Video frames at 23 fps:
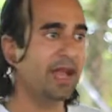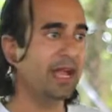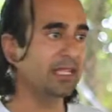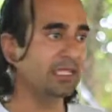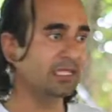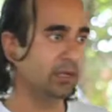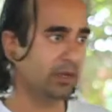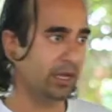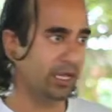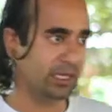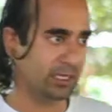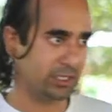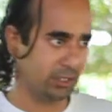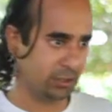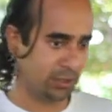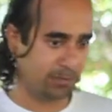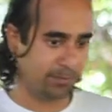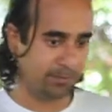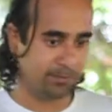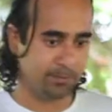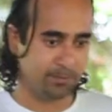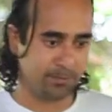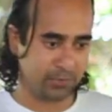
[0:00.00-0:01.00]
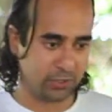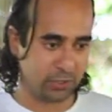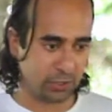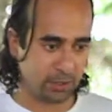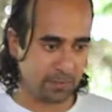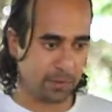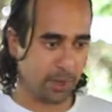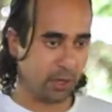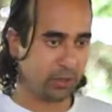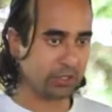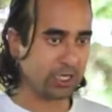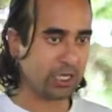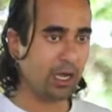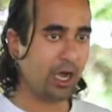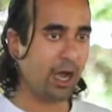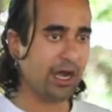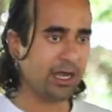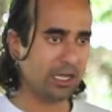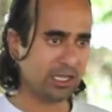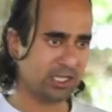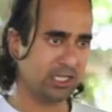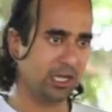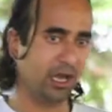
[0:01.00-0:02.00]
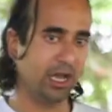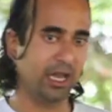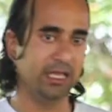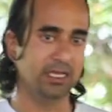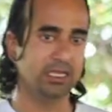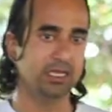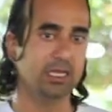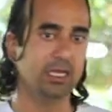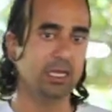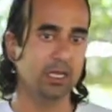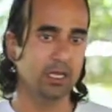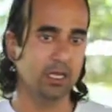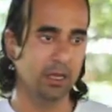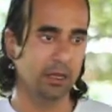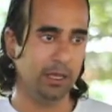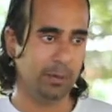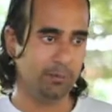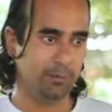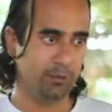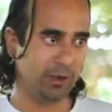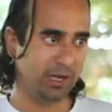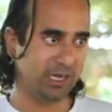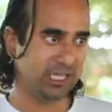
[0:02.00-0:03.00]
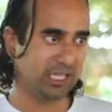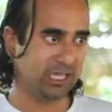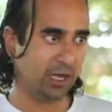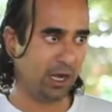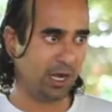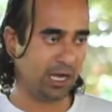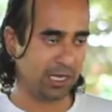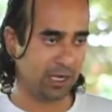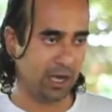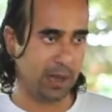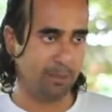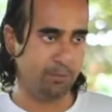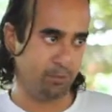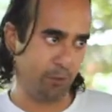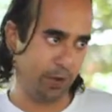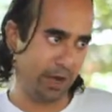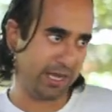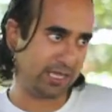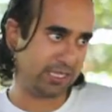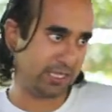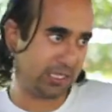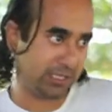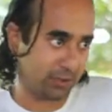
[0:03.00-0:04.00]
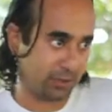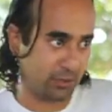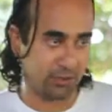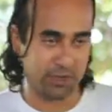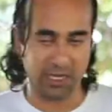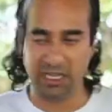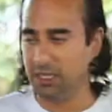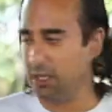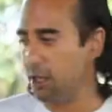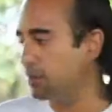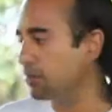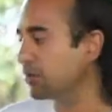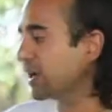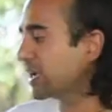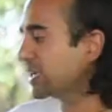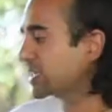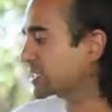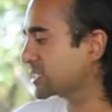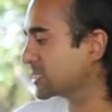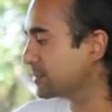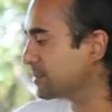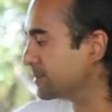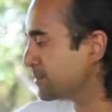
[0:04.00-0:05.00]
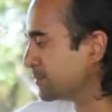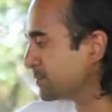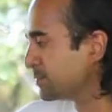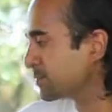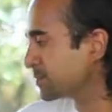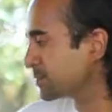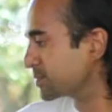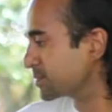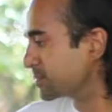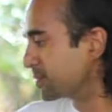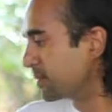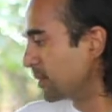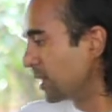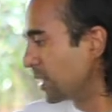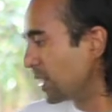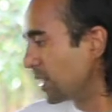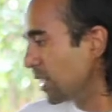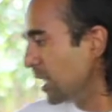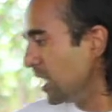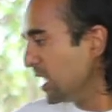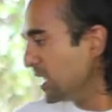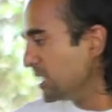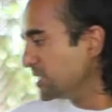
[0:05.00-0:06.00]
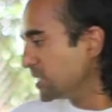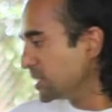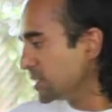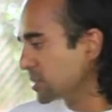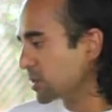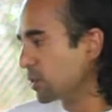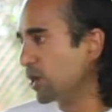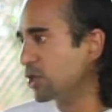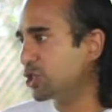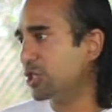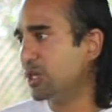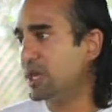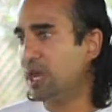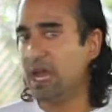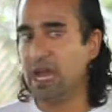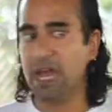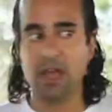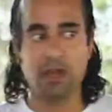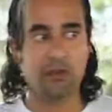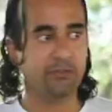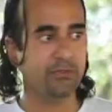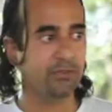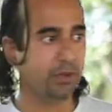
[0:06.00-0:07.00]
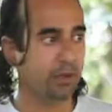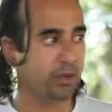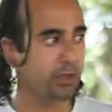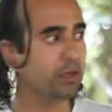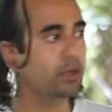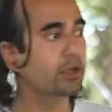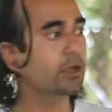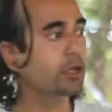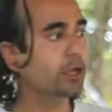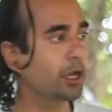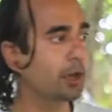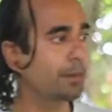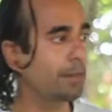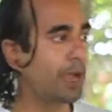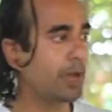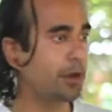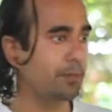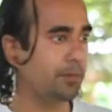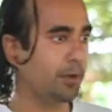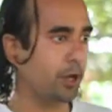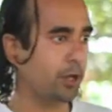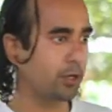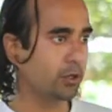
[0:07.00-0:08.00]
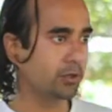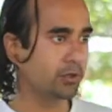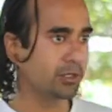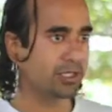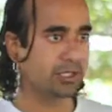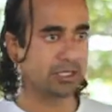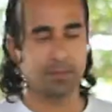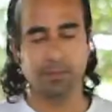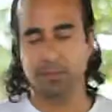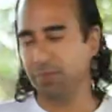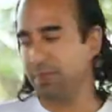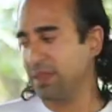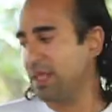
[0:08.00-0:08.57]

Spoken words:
that till the bottles are kind of solid. They're pretty solid, like bricks. It's called Ecobricks. So once you have a good amount of bottles,